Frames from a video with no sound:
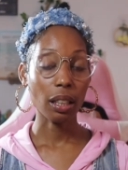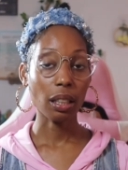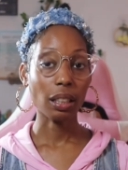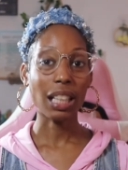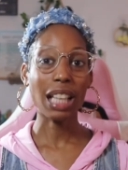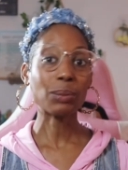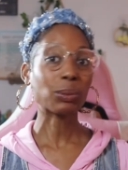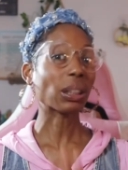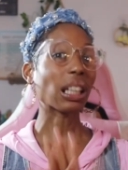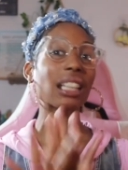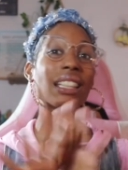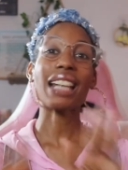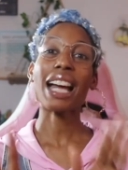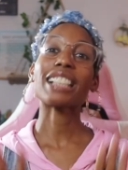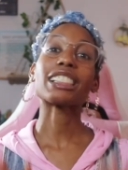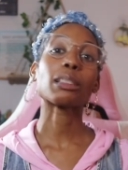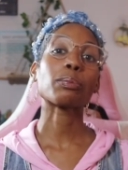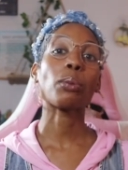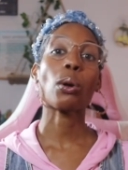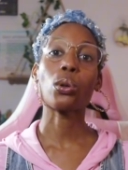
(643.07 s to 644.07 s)
That's what they're
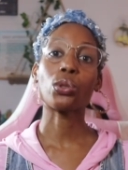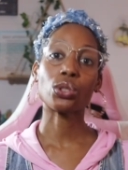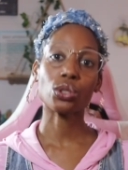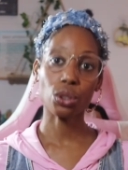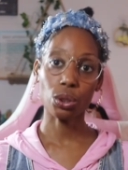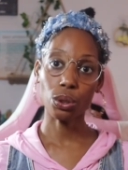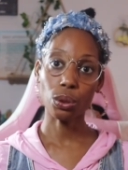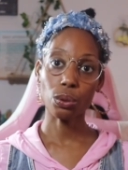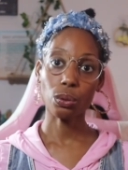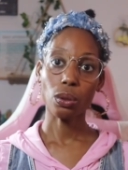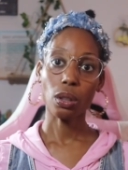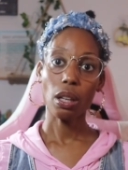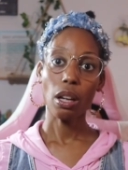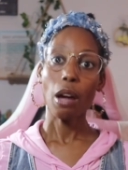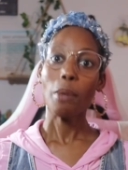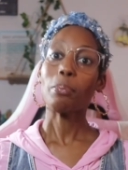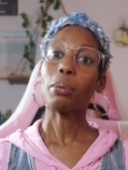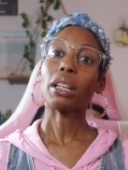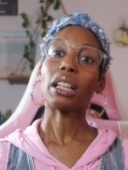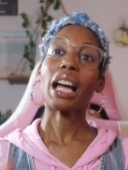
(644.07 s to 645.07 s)
not supposed to do.
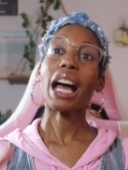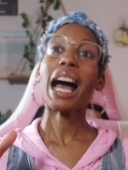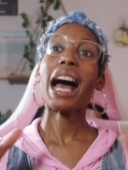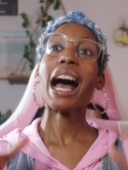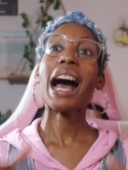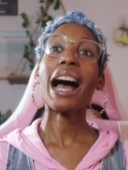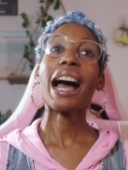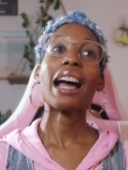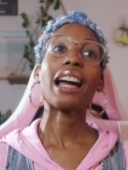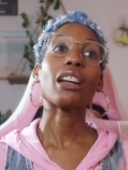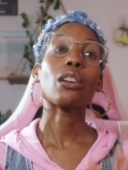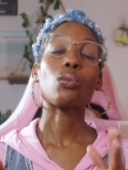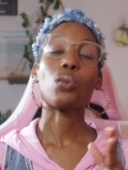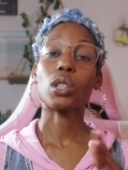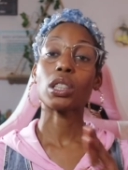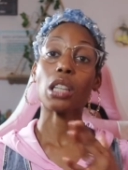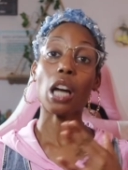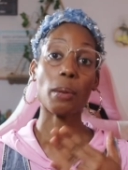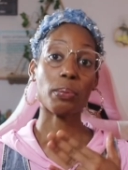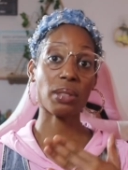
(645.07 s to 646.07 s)
But I
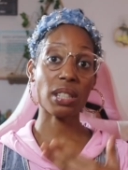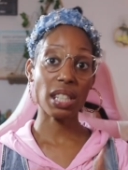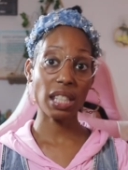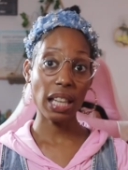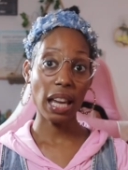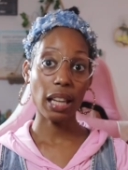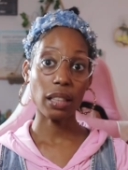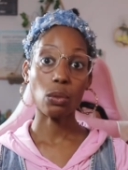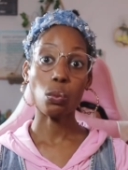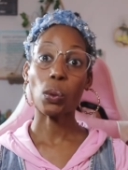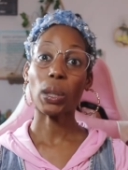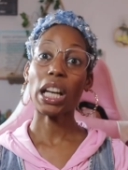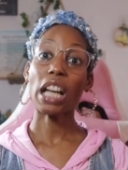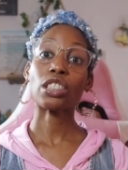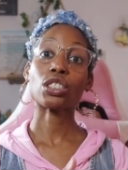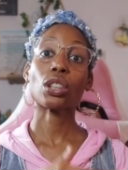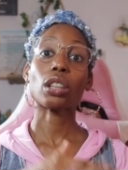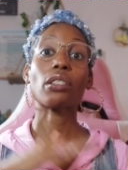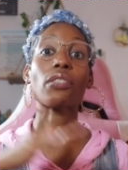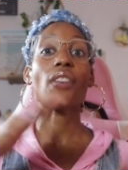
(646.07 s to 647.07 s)
was upset when I
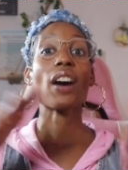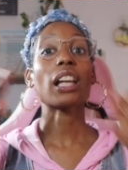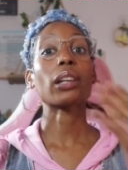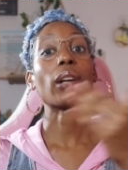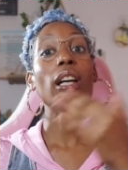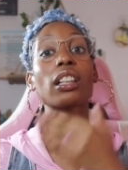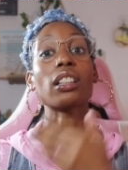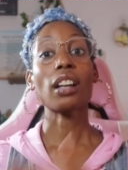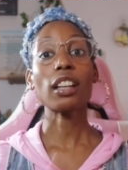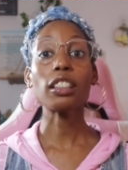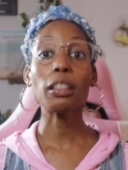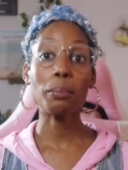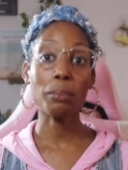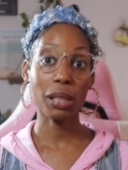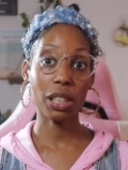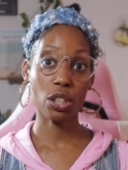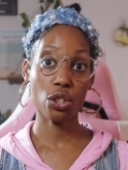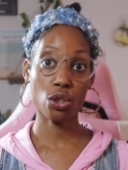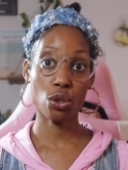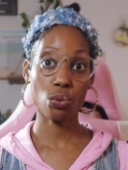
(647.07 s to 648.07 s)
started following another
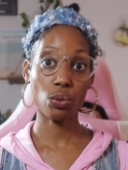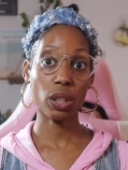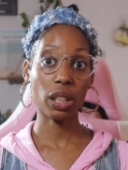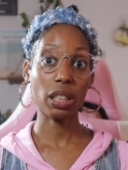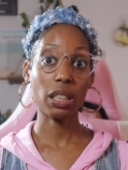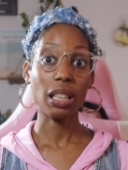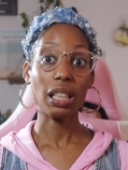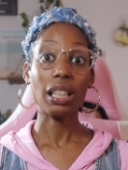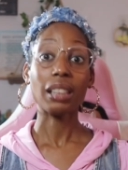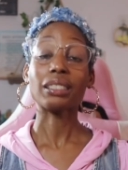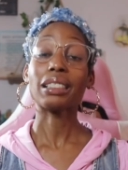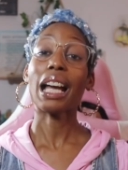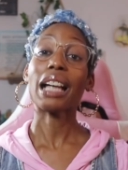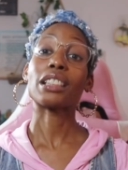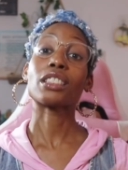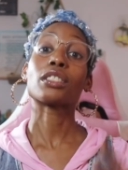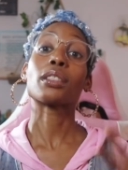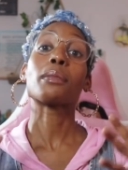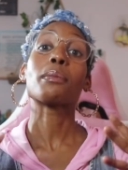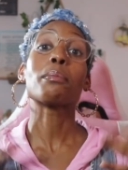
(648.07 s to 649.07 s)
ministry that
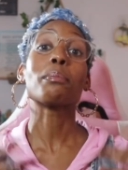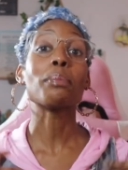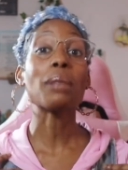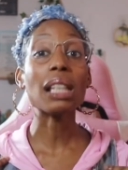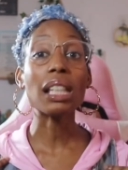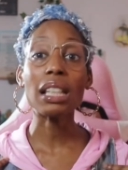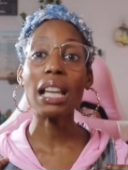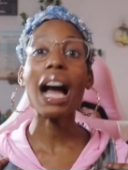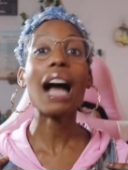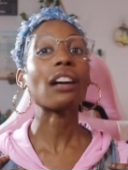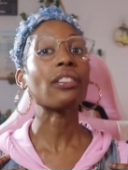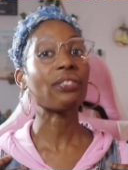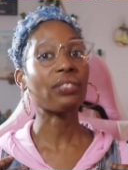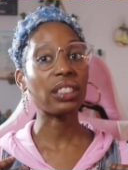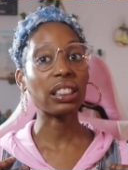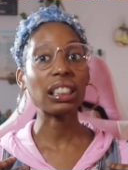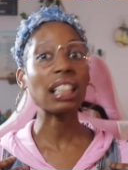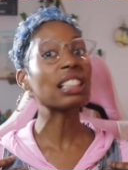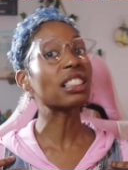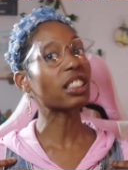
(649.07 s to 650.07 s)
to me I
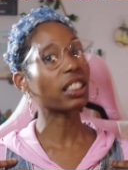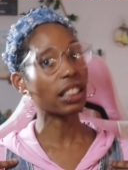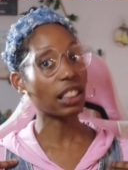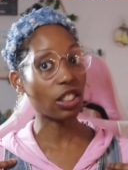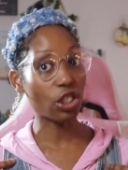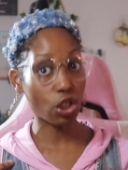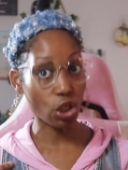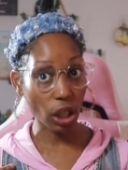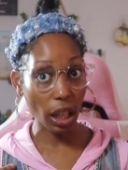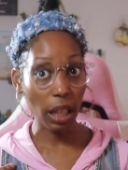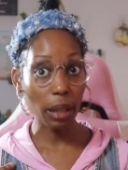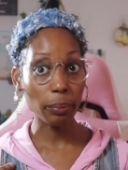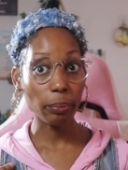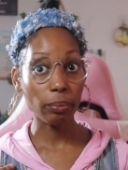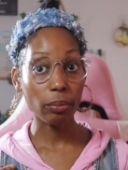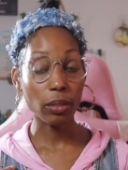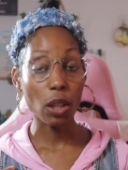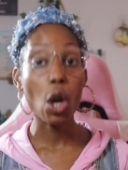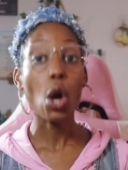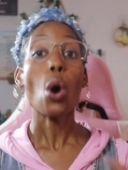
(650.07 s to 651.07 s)
feel is legit
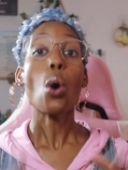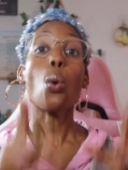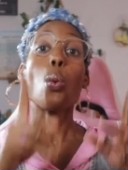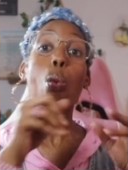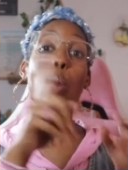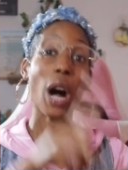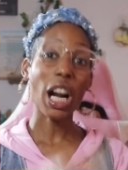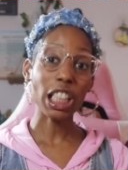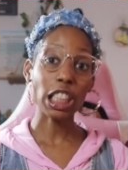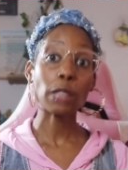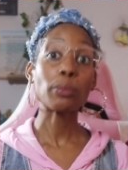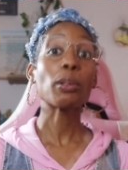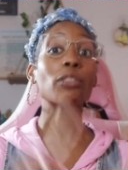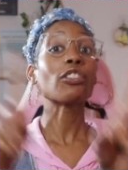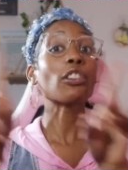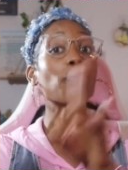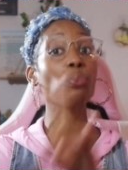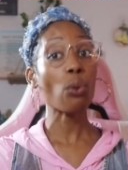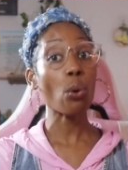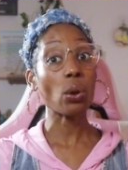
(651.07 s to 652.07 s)
Watchmen
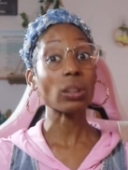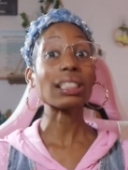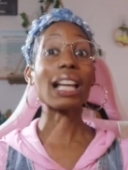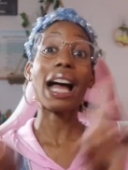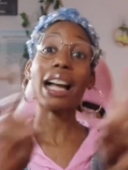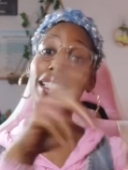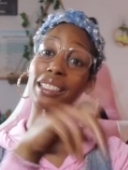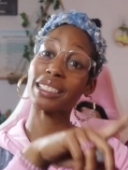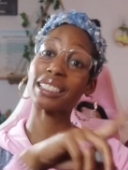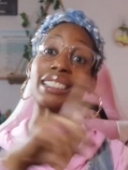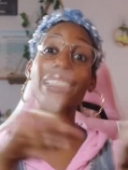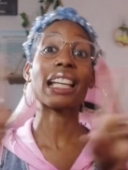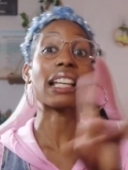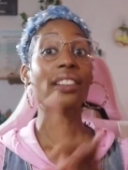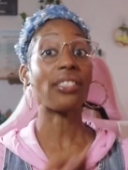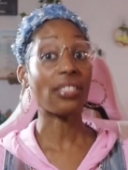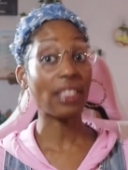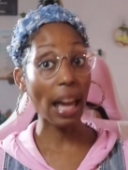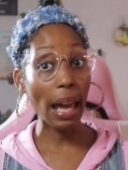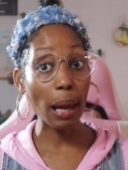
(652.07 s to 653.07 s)
Reports. I could
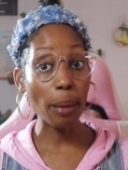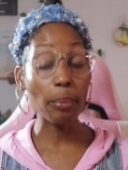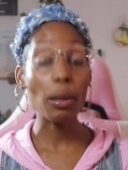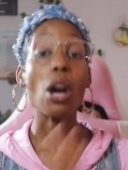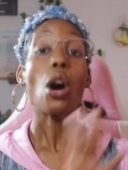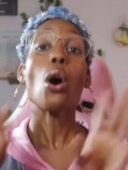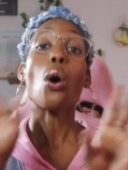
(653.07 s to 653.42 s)
say them.